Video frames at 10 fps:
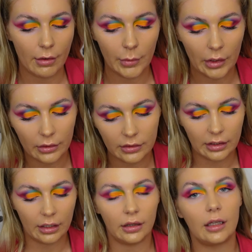I'm
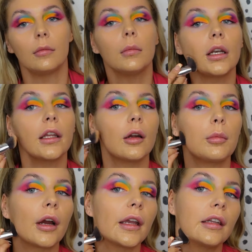using the Molly
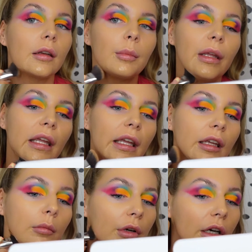O'Brien
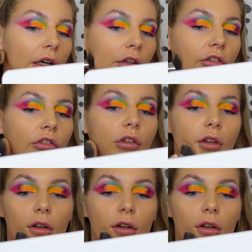P brush.